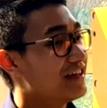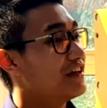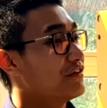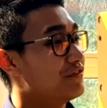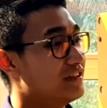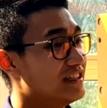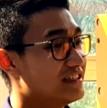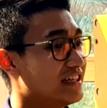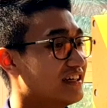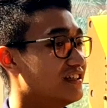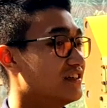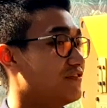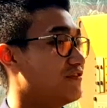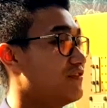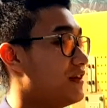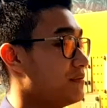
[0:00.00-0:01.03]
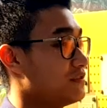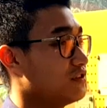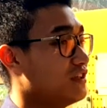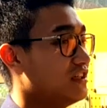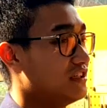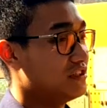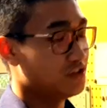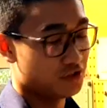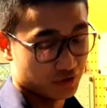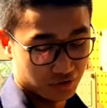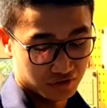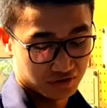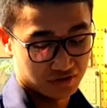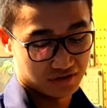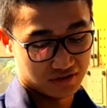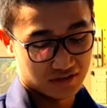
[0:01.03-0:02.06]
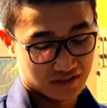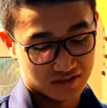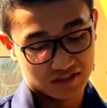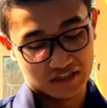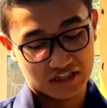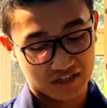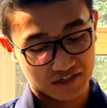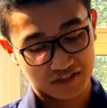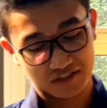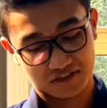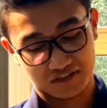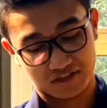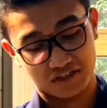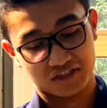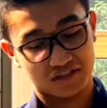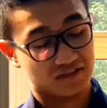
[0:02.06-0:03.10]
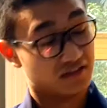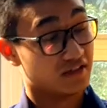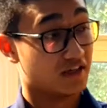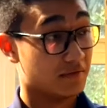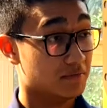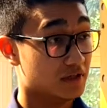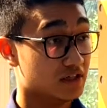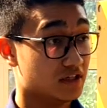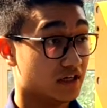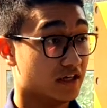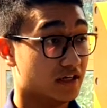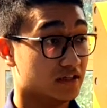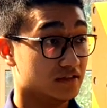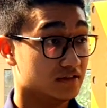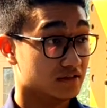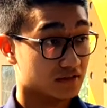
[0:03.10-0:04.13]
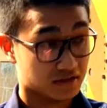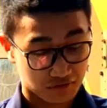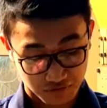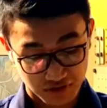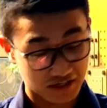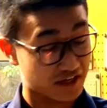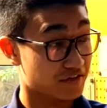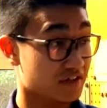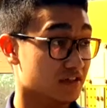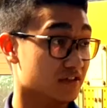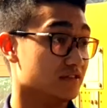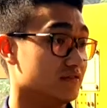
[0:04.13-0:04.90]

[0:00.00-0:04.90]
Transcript: We designed the flap so that it shows increase in camber and wing area.